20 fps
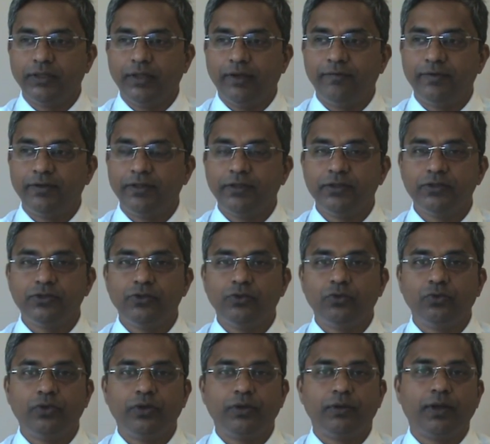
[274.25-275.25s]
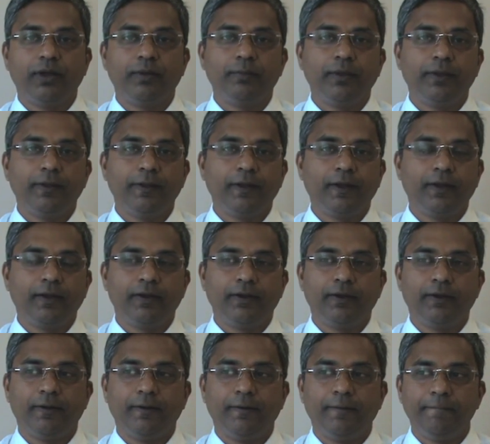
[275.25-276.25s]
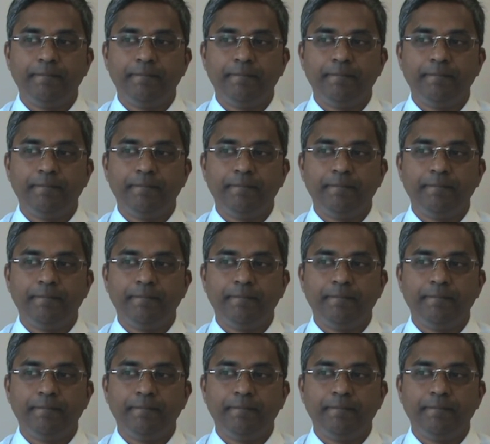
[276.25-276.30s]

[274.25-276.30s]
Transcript: everything you knew in Army, and